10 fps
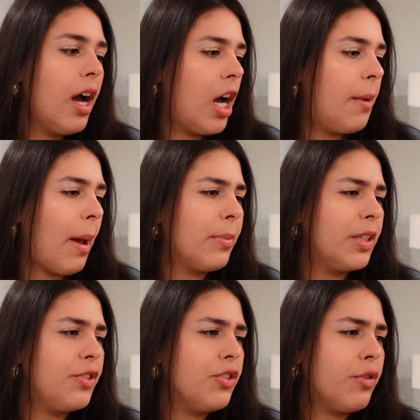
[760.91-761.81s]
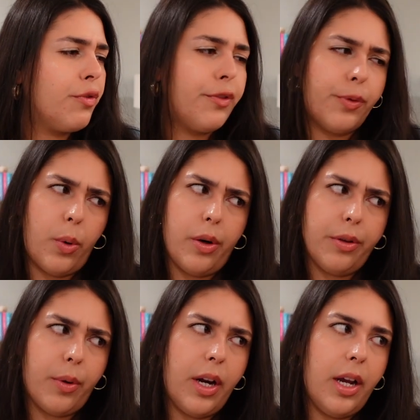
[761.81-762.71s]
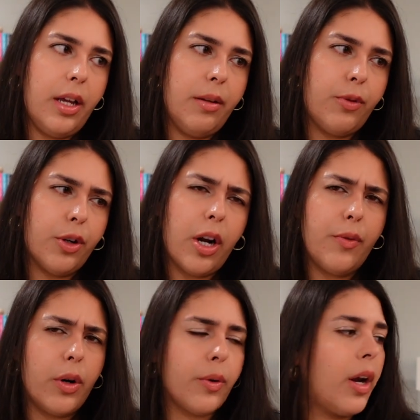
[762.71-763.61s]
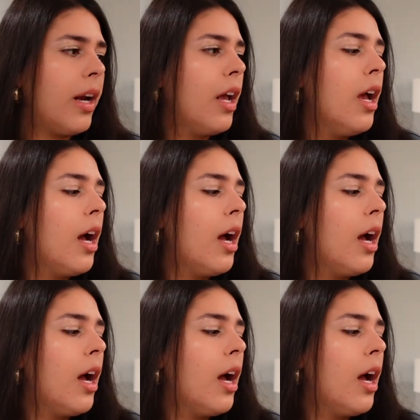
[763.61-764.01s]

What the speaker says: I believe she's in third grade, fourth grade.